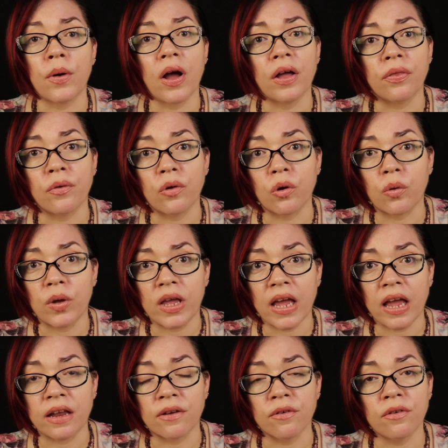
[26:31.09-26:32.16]
other
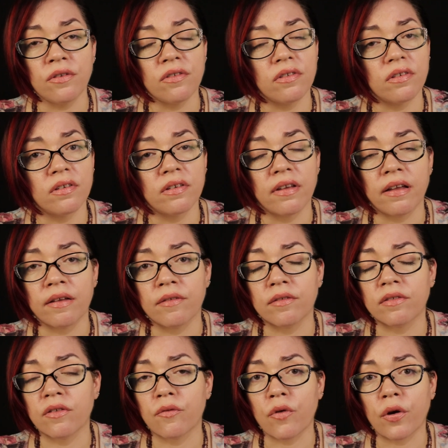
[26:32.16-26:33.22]
creators,
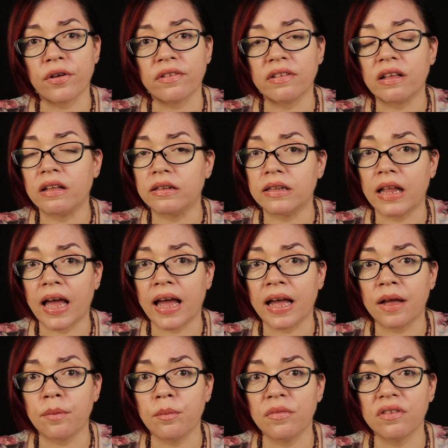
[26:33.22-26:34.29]
so far as
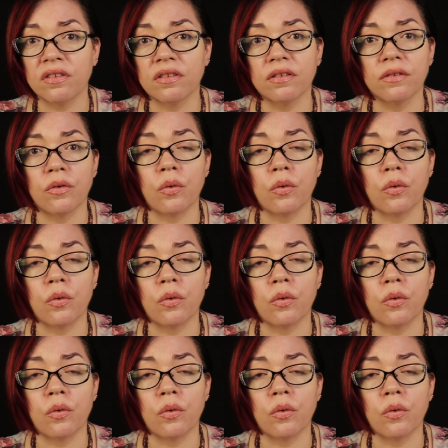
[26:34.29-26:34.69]
collabs,